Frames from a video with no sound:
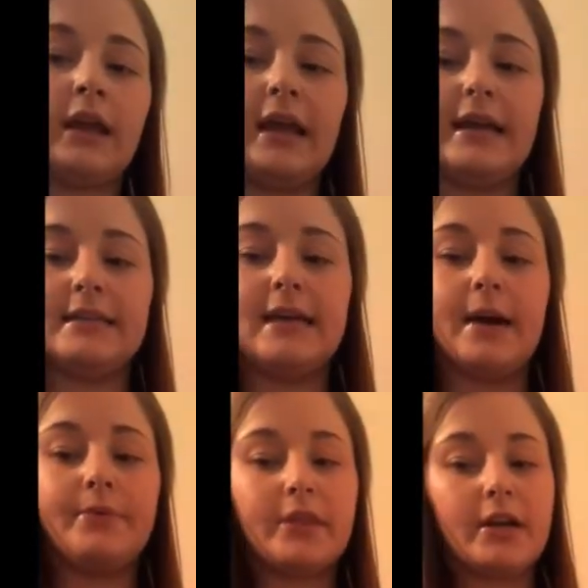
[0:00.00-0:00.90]
And
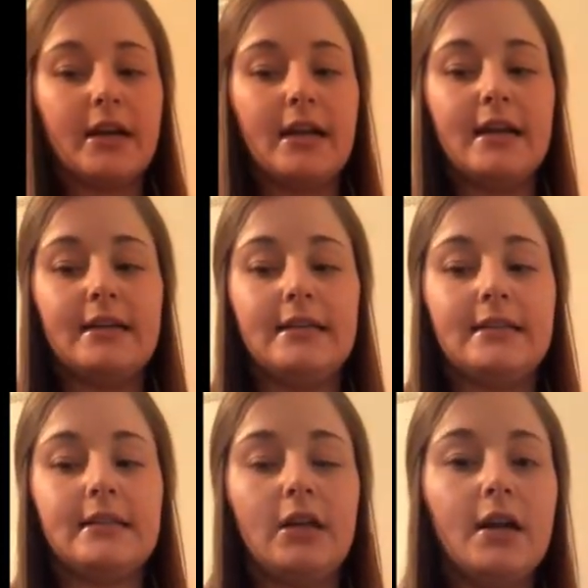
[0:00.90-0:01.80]
type 3
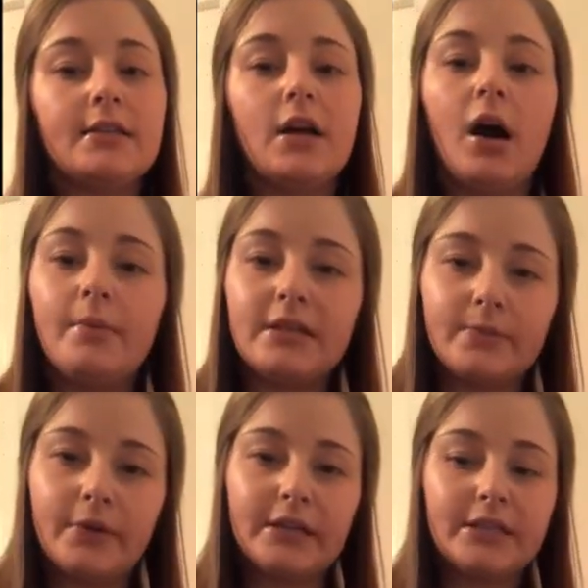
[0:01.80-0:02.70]
is not as common as
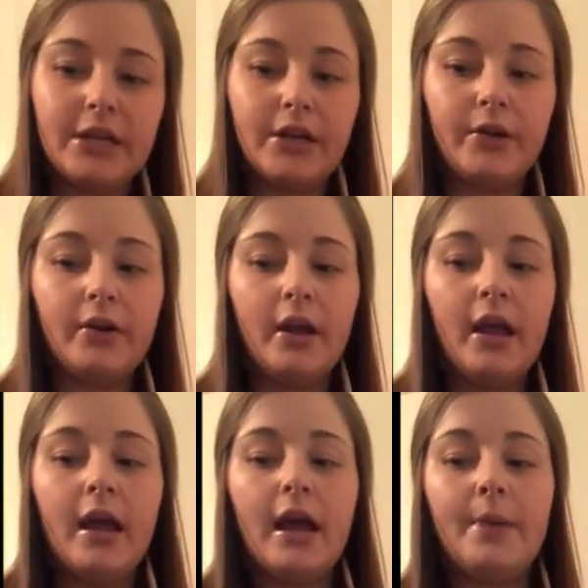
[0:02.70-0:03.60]
1 and 2,
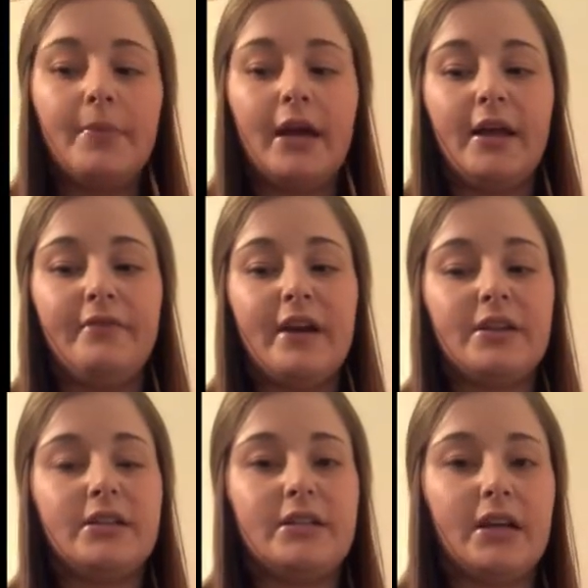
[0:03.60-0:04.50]
but
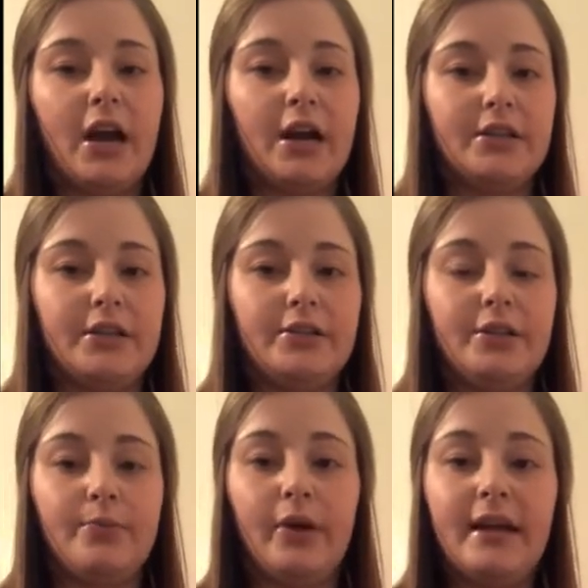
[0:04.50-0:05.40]
infections occur due to
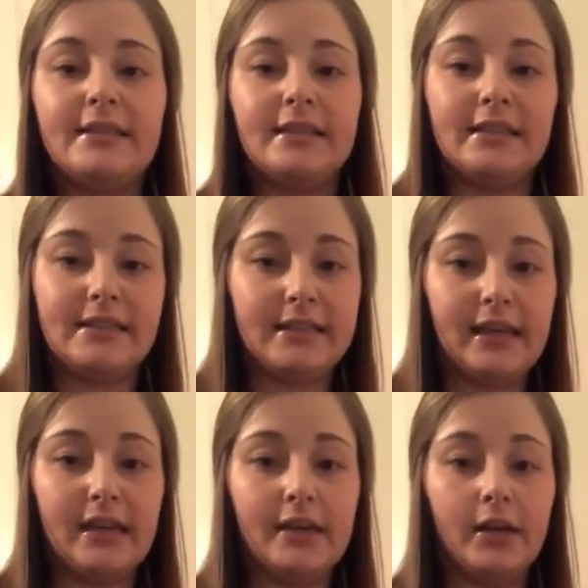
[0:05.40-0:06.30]
breaks in the
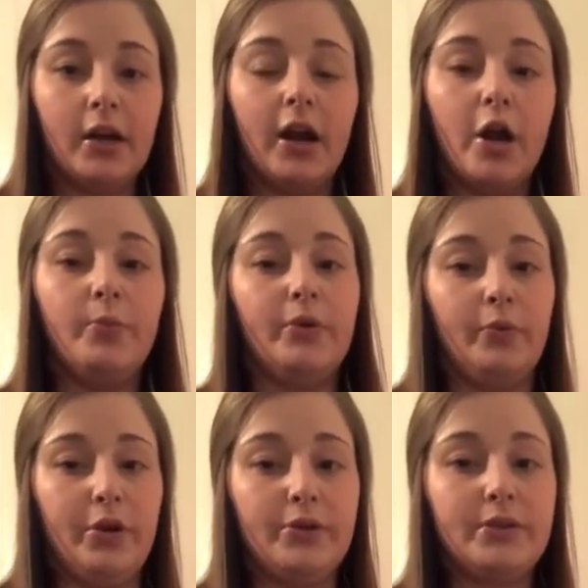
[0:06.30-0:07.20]
skin or open
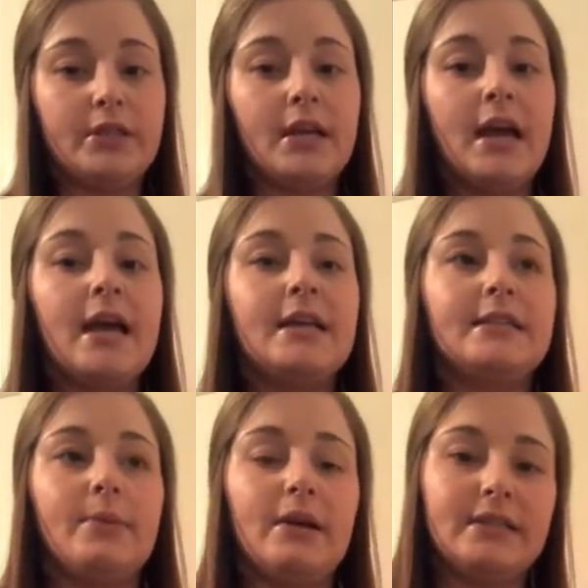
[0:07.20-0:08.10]
wounds.
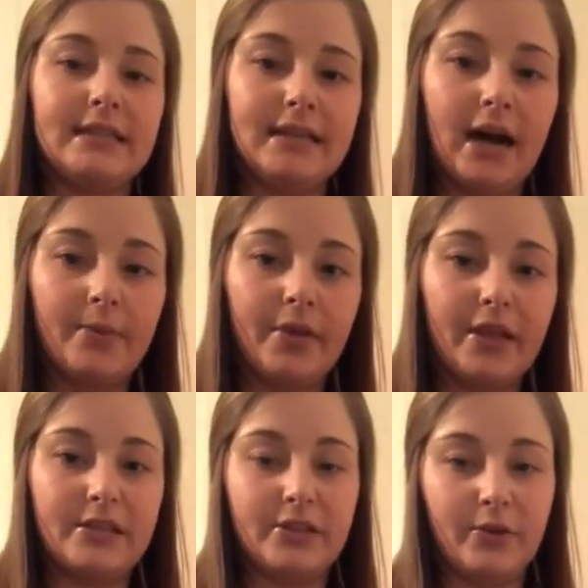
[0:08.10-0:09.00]
So most of the time,
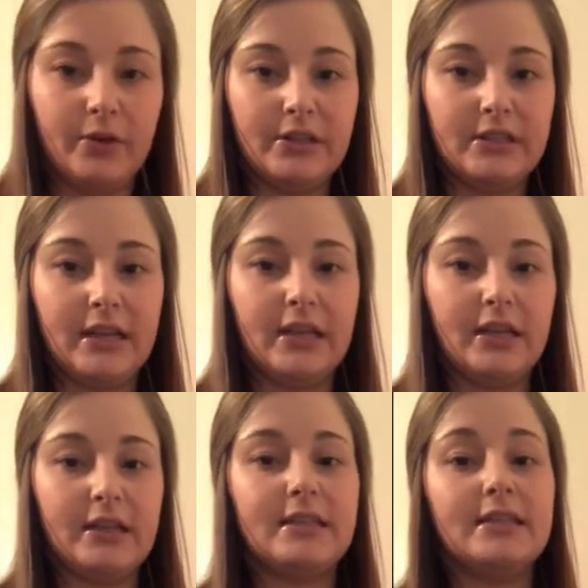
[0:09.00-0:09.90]
this is
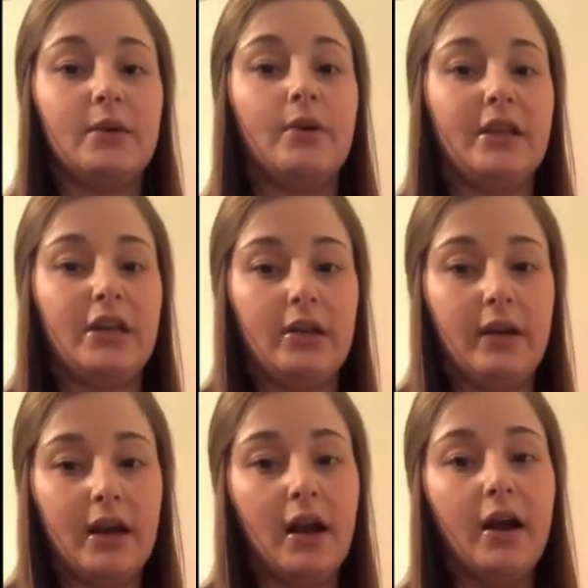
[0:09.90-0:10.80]
the one that you
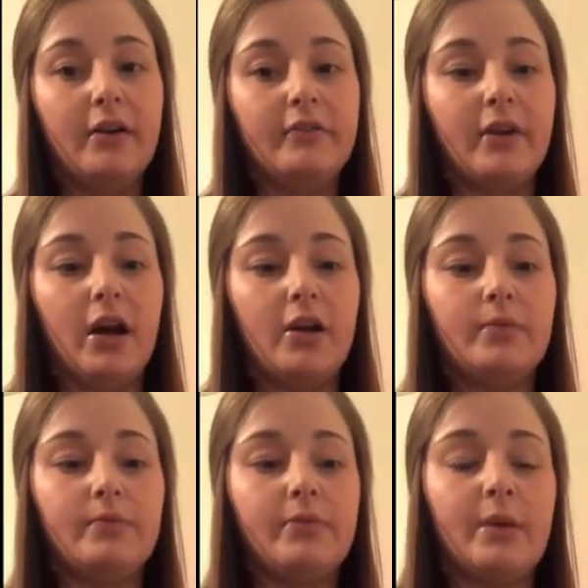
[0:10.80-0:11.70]
hear of
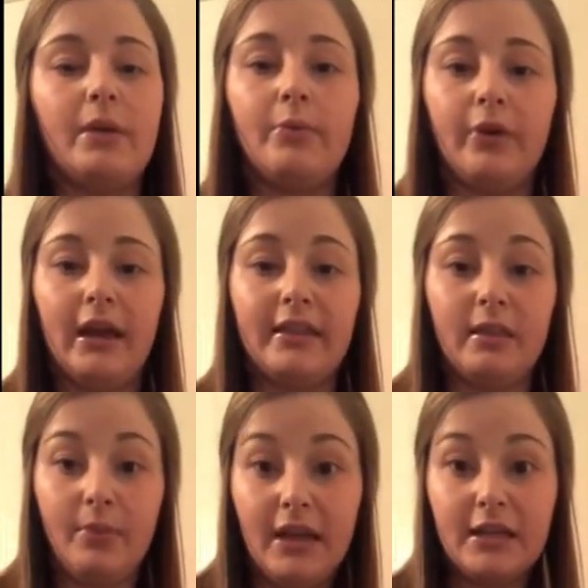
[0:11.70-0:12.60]
that people get at the
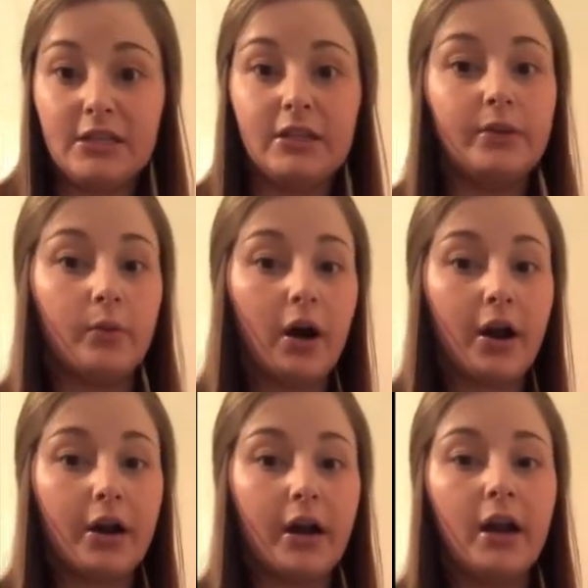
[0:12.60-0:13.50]
beach in the
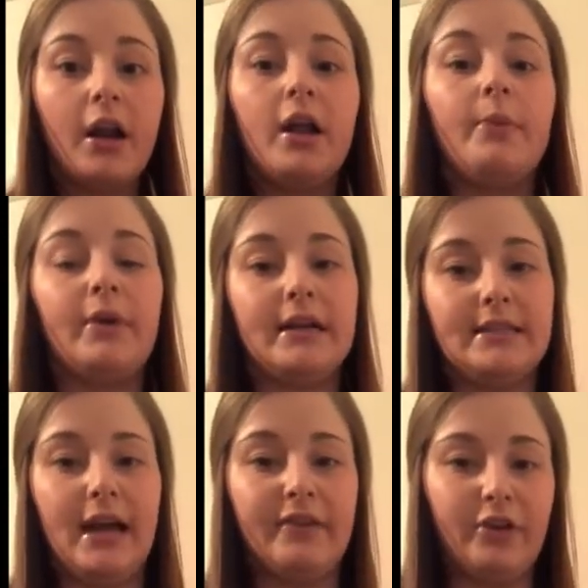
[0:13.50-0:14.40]
water because
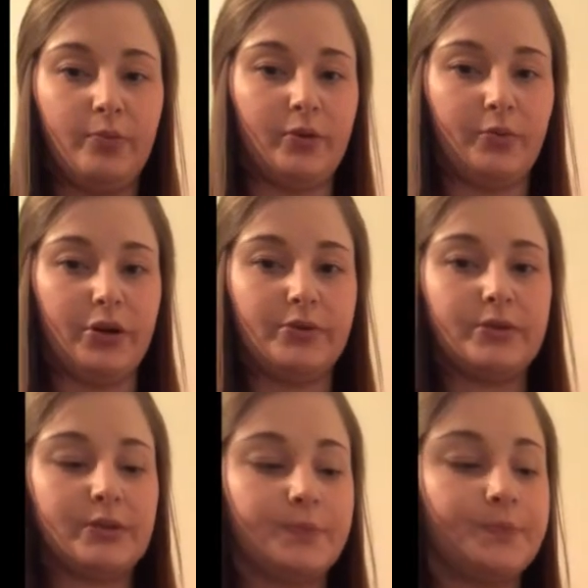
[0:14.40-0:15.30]
they have open wounds.